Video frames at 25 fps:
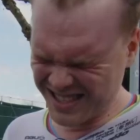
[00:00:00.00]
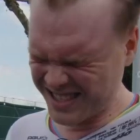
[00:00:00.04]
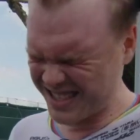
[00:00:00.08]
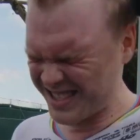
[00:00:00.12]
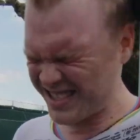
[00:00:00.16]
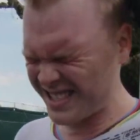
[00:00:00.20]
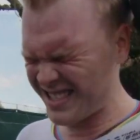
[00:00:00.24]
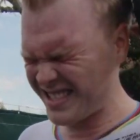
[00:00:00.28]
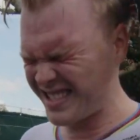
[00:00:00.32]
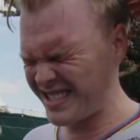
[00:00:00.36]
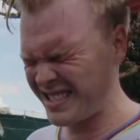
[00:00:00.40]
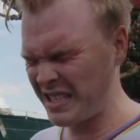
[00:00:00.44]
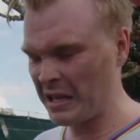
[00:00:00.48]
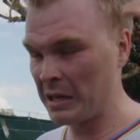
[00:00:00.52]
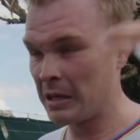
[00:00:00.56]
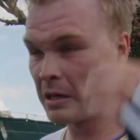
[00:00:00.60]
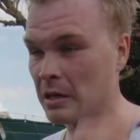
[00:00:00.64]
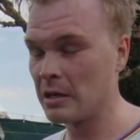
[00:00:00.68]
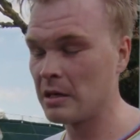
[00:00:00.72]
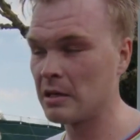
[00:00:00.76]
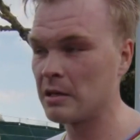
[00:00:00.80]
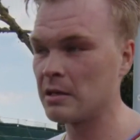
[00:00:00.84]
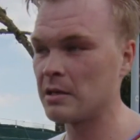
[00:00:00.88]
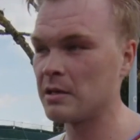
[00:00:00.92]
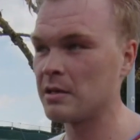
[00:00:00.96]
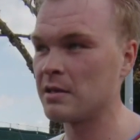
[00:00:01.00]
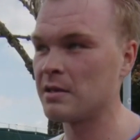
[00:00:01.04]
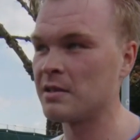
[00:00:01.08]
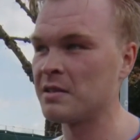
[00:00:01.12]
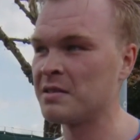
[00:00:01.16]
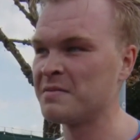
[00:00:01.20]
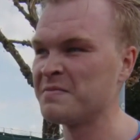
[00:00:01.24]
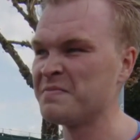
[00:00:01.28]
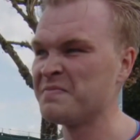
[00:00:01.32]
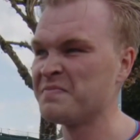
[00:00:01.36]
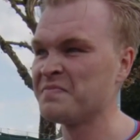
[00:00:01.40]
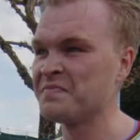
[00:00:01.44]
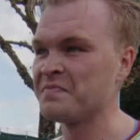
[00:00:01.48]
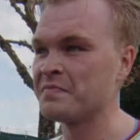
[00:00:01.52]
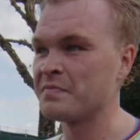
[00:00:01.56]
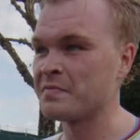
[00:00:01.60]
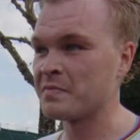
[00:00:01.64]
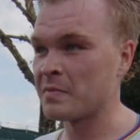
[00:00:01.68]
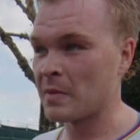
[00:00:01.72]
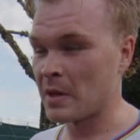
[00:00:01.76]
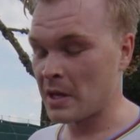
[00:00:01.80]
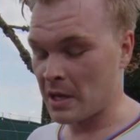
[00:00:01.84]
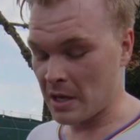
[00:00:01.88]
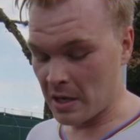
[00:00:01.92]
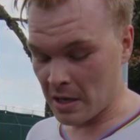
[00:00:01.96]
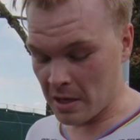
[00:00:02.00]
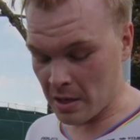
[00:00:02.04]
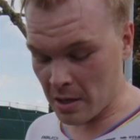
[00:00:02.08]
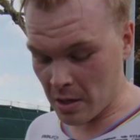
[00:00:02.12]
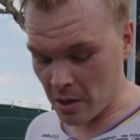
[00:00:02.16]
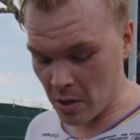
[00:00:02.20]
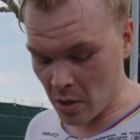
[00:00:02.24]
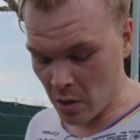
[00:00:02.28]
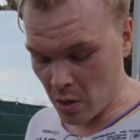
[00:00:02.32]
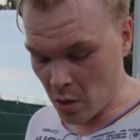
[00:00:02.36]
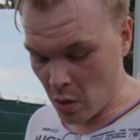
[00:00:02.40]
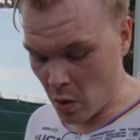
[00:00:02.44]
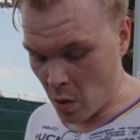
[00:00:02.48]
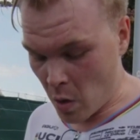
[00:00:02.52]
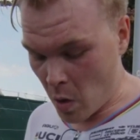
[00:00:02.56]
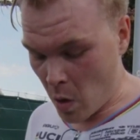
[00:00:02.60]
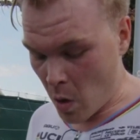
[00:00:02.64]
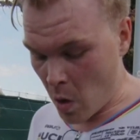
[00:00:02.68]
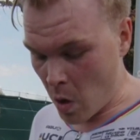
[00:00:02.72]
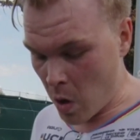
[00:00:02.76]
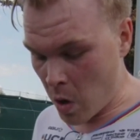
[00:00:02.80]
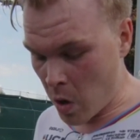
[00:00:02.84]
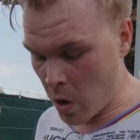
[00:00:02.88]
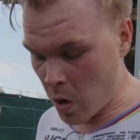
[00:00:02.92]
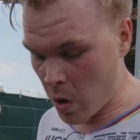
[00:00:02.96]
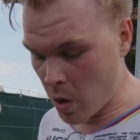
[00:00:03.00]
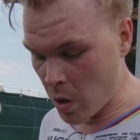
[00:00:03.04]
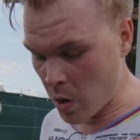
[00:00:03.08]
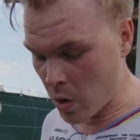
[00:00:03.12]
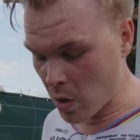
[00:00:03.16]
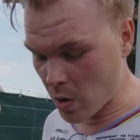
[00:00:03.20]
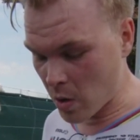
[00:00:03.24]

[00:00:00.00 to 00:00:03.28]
So hard it was to this short TT.